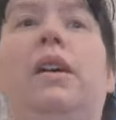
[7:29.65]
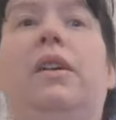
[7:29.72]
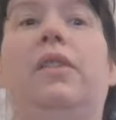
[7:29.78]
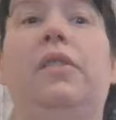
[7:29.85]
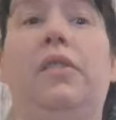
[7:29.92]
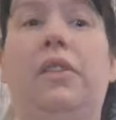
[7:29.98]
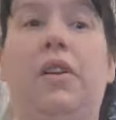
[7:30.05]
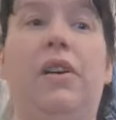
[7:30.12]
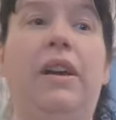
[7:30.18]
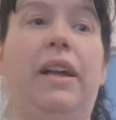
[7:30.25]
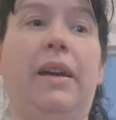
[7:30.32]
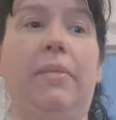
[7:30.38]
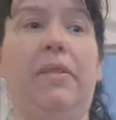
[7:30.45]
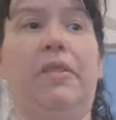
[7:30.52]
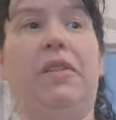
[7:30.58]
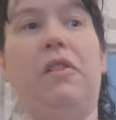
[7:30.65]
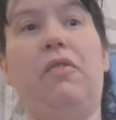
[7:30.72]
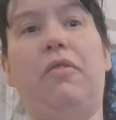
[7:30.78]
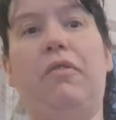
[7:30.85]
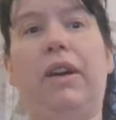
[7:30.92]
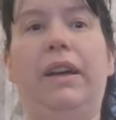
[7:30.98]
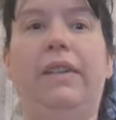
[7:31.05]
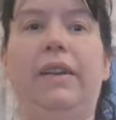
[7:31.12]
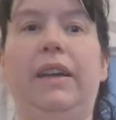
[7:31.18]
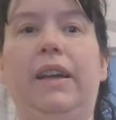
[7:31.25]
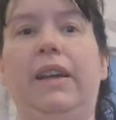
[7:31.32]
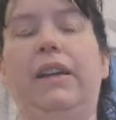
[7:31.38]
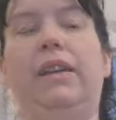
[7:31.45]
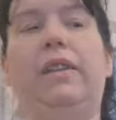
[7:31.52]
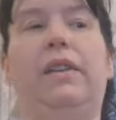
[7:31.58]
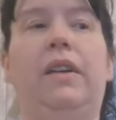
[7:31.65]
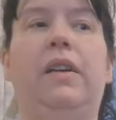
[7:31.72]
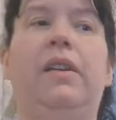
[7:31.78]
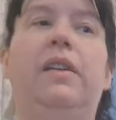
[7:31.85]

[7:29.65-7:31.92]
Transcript: Just kind of get myself ready and,